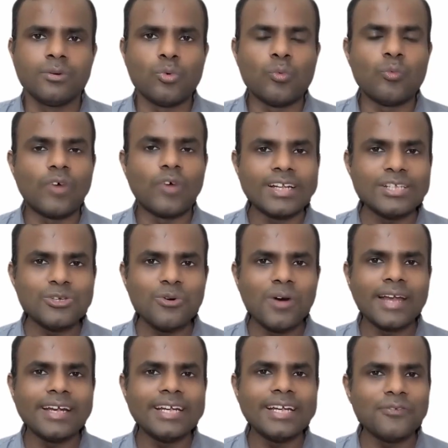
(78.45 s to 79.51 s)
Once you
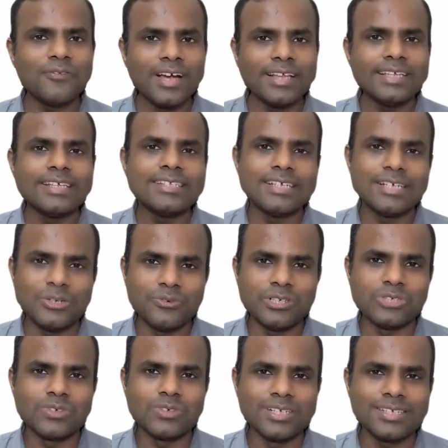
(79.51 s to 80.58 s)
identify these
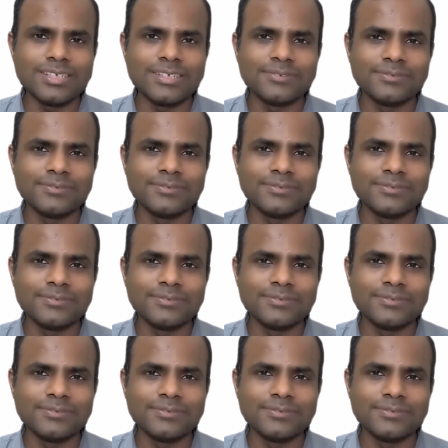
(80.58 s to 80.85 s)
individuals,